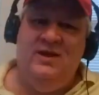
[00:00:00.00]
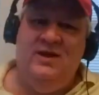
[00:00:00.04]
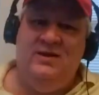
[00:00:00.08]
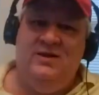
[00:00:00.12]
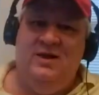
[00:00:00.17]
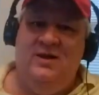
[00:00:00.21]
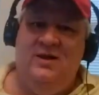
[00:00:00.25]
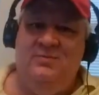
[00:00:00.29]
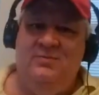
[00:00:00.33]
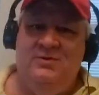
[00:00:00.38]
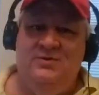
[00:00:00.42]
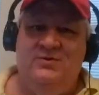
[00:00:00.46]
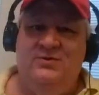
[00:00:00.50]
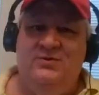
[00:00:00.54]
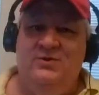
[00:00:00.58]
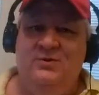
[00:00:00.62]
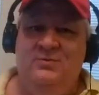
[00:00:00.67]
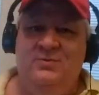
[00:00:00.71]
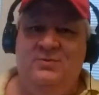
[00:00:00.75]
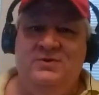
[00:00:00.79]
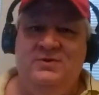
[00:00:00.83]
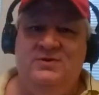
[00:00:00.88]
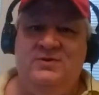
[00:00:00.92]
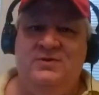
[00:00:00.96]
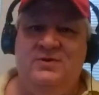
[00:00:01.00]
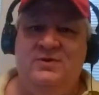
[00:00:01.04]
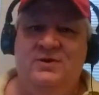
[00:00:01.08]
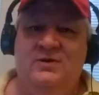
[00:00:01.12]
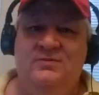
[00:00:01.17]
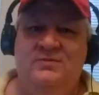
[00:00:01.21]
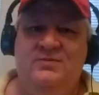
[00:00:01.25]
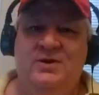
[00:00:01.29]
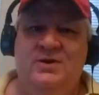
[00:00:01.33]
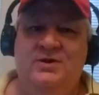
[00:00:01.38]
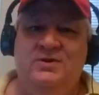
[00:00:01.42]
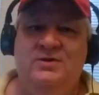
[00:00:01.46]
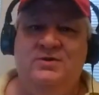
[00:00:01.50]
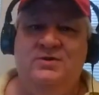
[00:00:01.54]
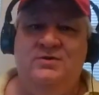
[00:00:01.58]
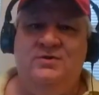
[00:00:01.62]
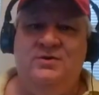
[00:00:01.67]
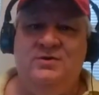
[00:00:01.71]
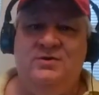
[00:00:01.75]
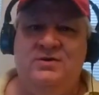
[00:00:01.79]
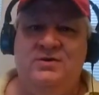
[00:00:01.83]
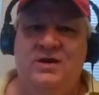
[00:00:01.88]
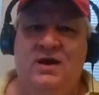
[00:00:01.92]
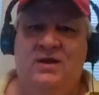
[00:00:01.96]
type of stupid stuff that you
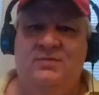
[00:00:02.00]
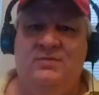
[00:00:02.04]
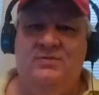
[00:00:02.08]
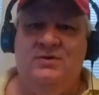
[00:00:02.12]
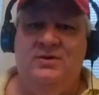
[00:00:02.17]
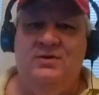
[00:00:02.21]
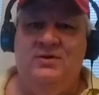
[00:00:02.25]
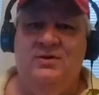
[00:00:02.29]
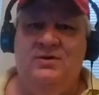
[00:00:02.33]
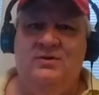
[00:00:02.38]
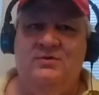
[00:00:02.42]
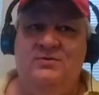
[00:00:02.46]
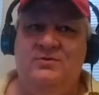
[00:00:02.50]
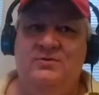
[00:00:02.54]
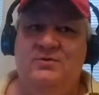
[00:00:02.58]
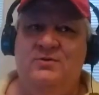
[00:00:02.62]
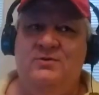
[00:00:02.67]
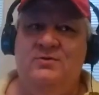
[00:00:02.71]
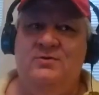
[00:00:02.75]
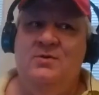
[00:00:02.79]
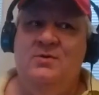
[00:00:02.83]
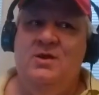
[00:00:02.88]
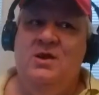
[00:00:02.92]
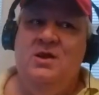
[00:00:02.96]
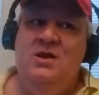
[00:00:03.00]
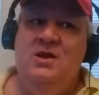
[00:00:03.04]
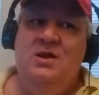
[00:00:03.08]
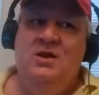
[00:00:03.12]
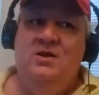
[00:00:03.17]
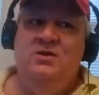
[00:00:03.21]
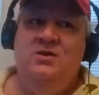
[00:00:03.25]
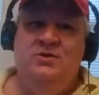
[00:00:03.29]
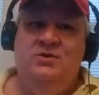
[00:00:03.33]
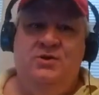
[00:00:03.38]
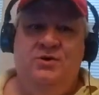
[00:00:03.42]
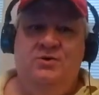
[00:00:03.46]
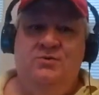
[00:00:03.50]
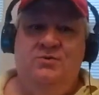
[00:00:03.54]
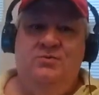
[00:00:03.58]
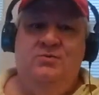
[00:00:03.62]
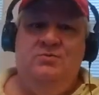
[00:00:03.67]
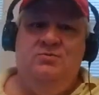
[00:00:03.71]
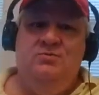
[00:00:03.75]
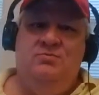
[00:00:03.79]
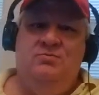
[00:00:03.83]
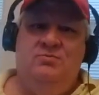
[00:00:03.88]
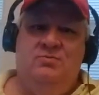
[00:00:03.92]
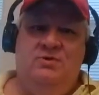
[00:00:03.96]
just have to know. So
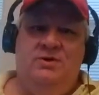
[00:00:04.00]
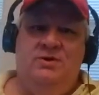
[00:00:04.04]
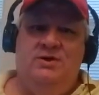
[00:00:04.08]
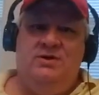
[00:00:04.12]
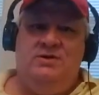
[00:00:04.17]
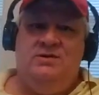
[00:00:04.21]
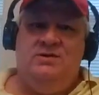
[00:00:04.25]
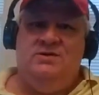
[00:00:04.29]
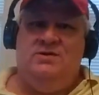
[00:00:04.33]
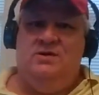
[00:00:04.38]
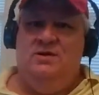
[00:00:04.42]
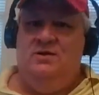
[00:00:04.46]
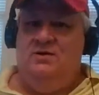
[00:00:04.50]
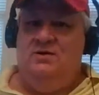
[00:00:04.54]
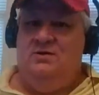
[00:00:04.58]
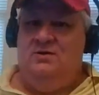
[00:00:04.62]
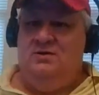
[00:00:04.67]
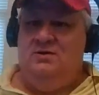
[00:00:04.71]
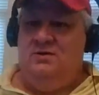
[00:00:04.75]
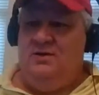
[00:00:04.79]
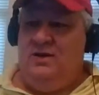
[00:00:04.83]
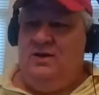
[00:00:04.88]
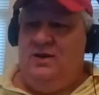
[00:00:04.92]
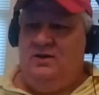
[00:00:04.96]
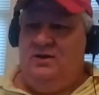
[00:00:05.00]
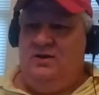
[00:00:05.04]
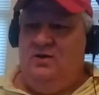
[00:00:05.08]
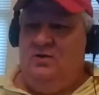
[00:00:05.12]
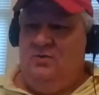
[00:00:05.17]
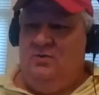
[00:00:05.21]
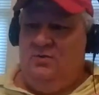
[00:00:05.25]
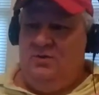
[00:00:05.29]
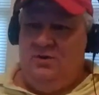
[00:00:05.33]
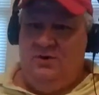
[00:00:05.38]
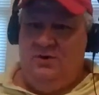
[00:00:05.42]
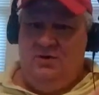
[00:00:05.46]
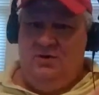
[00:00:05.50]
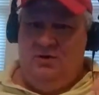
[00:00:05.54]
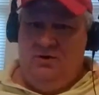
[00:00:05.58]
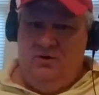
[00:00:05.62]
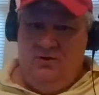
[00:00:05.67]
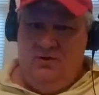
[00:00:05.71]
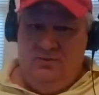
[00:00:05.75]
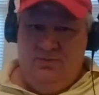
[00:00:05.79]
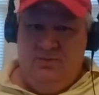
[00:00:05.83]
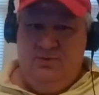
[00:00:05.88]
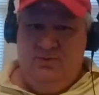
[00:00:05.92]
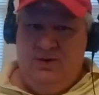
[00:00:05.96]
you would excel at going
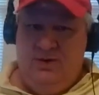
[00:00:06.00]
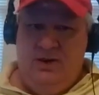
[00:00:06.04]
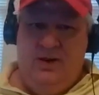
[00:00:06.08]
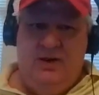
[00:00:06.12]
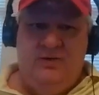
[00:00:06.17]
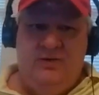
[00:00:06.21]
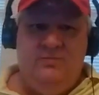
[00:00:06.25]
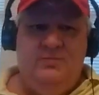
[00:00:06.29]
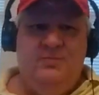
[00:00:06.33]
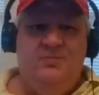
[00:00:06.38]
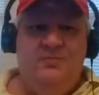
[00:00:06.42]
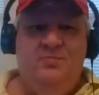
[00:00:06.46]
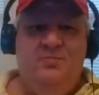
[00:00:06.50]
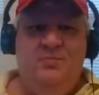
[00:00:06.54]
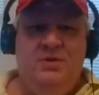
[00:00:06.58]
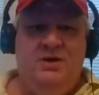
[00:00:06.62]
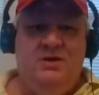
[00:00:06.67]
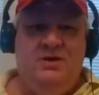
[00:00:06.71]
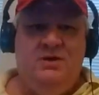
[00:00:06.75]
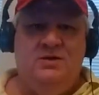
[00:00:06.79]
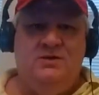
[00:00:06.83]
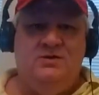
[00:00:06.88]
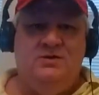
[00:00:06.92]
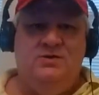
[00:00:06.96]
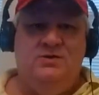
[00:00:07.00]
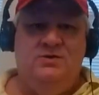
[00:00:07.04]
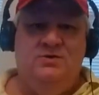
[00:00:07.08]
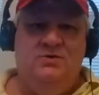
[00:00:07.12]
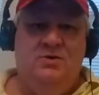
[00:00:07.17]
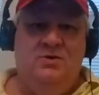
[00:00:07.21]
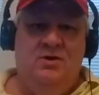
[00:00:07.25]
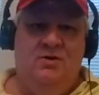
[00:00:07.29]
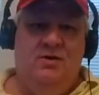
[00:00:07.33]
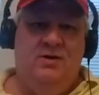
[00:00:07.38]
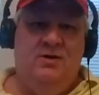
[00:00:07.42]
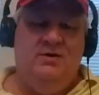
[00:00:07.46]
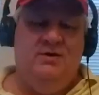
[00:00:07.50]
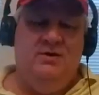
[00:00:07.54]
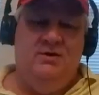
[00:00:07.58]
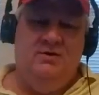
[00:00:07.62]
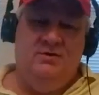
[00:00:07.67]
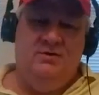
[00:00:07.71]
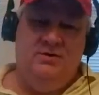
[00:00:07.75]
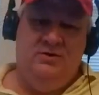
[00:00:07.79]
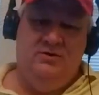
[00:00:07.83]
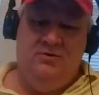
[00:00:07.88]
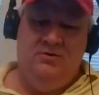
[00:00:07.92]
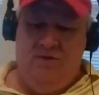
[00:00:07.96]
over that because you know
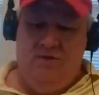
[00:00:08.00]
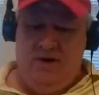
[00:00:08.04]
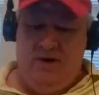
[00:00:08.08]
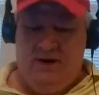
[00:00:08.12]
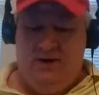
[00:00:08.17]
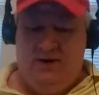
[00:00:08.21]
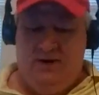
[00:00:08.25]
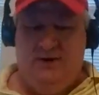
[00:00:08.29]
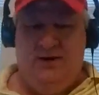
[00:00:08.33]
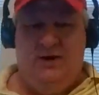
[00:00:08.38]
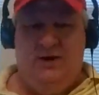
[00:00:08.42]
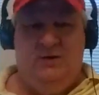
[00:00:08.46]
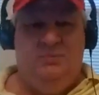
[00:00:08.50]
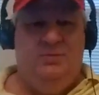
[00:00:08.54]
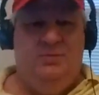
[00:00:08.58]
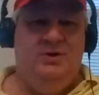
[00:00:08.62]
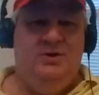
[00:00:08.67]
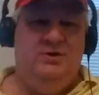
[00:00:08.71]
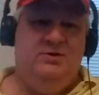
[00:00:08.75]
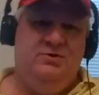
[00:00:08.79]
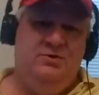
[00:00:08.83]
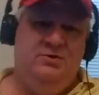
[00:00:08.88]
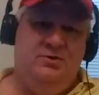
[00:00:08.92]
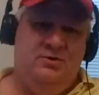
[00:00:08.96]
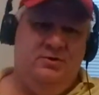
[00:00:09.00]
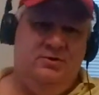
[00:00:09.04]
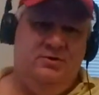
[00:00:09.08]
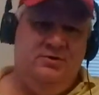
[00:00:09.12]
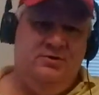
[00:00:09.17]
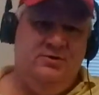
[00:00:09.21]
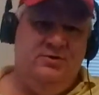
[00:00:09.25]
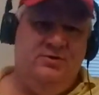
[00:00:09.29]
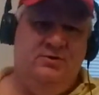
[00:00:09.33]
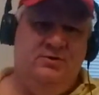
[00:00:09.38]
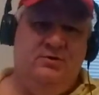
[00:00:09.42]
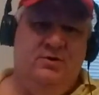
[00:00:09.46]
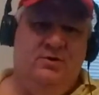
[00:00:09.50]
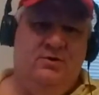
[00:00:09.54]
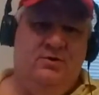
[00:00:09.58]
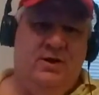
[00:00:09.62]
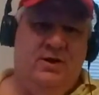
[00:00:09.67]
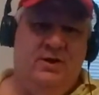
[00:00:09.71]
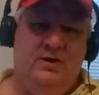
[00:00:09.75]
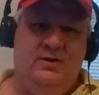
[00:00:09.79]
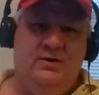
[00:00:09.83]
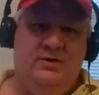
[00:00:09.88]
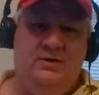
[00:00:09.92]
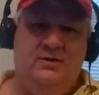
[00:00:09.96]
how to take pictures, you know
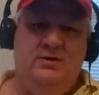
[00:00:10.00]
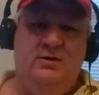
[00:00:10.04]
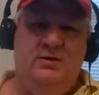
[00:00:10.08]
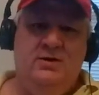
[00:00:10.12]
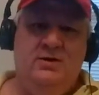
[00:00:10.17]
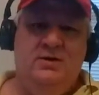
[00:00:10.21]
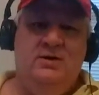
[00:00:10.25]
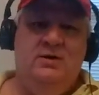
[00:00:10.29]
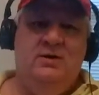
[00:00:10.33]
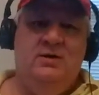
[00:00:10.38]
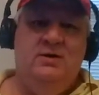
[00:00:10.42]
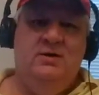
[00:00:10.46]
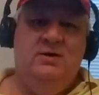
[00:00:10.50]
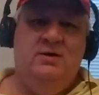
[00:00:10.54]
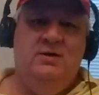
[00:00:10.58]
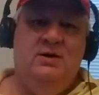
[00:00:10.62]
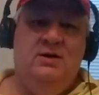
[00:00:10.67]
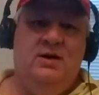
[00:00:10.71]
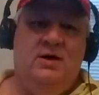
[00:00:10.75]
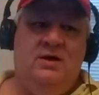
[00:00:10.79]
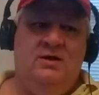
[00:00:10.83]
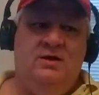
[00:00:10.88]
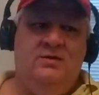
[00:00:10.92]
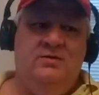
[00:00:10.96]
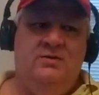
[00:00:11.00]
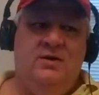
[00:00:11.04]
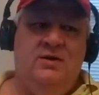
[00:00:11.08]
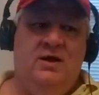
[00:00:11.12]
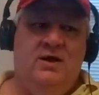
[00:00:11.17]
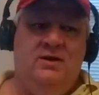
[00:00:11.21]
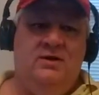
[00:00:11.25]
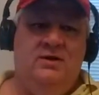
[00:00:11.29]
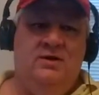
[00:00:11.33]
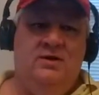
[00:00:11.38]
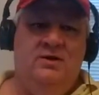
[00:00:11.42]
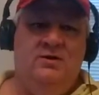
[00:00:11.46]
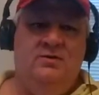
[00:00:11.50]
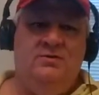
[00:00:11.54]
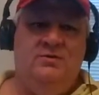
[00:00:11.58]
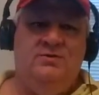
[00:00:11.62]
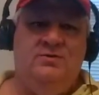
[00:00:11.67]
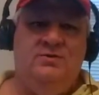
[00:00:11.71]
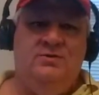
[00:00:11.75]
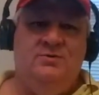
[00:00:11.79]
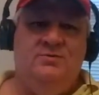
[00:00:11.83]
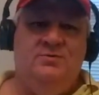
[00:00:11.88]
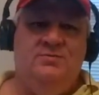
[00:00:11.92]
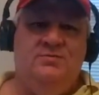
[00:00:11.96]
how to go.
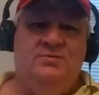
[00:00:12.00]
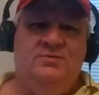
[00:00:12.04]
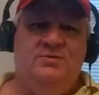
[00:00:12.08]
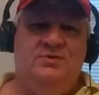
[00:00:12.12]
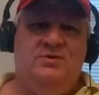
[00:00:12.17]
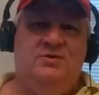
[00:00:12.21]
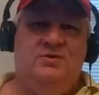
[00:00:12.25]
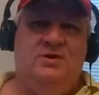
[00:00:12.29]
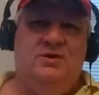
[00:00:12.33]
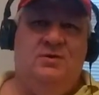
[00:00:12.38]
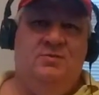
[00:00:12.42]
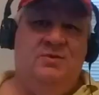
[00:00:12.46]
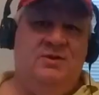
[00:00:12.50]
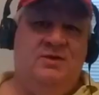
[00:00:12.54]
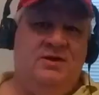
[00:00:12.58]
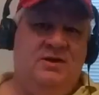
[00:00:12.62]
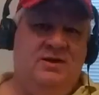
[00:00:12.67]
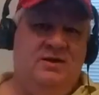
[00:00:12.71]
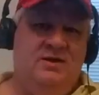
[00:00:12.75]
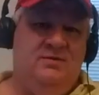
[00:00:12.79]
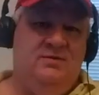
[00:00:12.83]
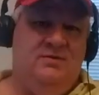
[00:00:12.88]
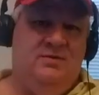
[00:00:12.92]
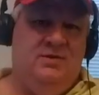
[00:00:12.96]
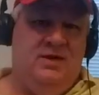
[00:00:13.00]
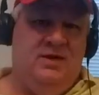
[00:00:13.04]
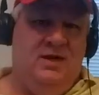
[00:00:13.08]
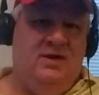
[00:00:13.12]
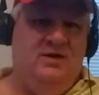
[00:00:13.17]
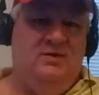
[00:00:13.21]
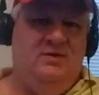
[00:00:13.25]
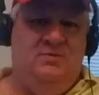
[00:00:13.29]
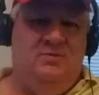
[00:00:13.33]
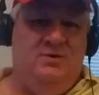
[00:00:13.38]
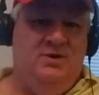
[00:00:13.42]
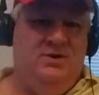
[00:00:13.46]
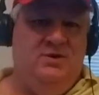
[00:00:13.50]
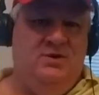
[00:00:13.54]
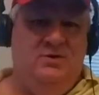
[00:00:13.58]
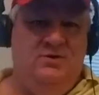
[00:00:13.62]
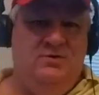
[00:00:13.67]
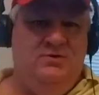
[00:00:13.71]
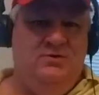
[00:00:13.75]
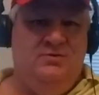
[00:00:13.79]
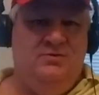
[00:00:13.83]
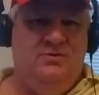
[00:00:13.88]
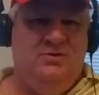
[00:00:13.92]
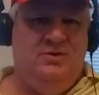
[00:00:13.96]
So some of the things we
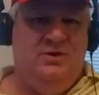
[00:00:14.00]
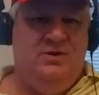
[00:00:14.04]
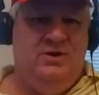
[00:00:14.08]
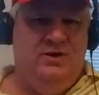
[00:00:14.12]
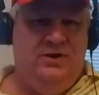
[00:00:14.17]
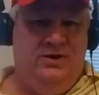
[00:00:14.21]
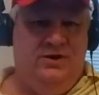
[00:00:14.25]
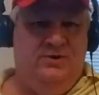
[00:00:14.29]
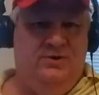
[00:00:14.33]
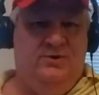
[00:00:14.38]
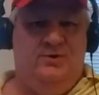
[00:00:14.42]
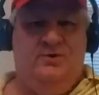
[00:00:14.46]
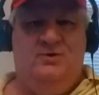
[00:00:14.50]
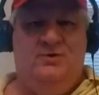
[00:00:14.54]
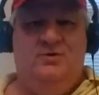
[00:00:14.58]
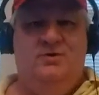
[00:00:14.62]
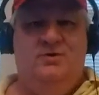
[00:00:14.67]
use here